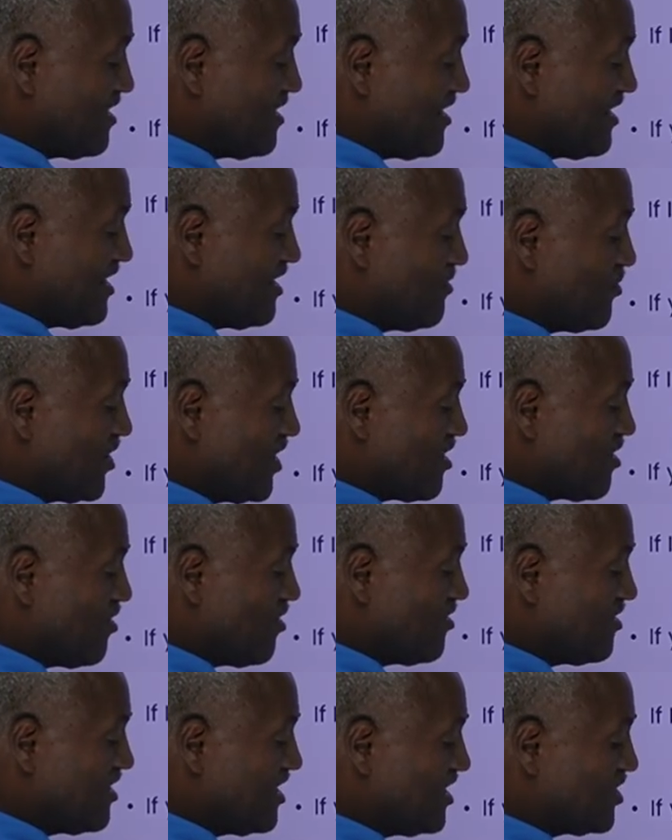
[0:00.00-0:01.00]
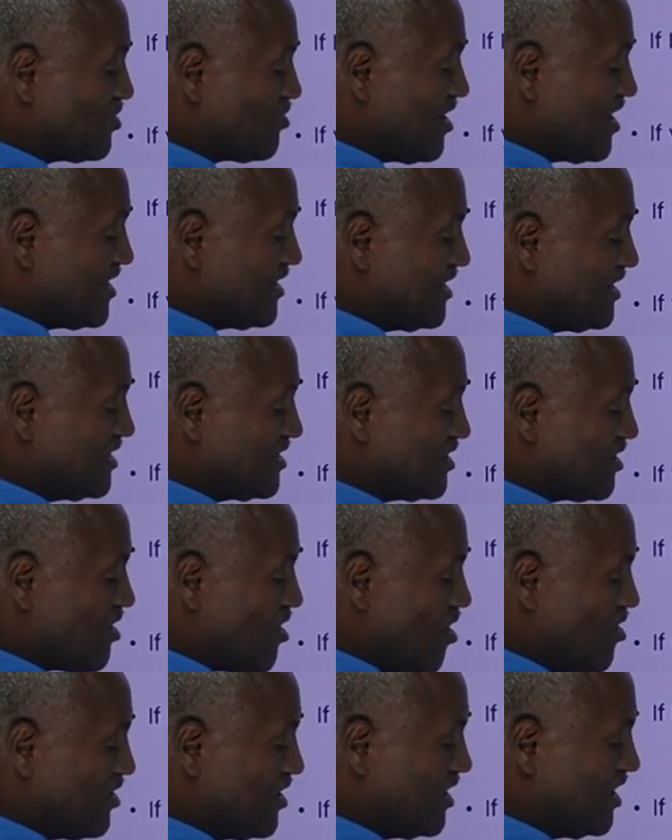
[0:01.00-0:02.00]
and we call this one is
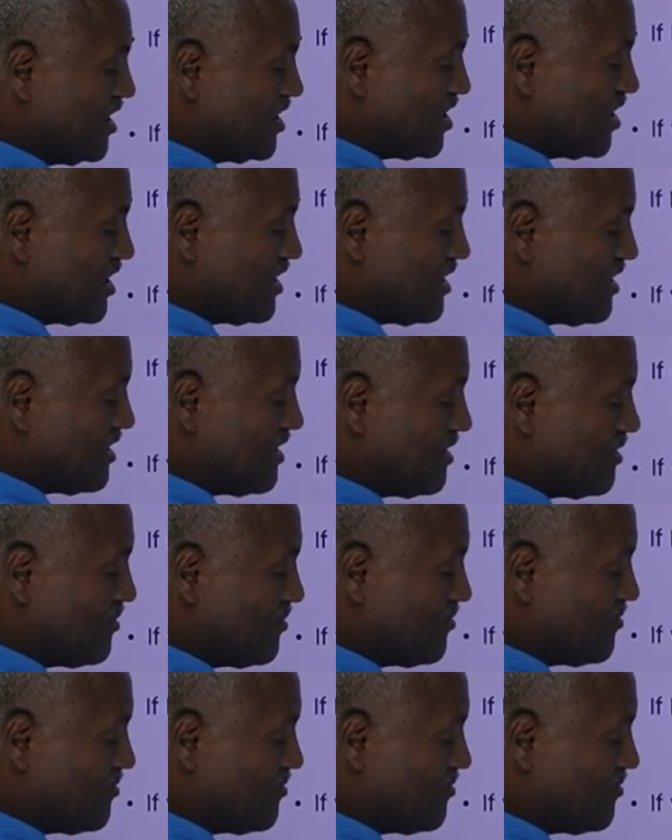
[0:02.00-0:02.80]
conditional.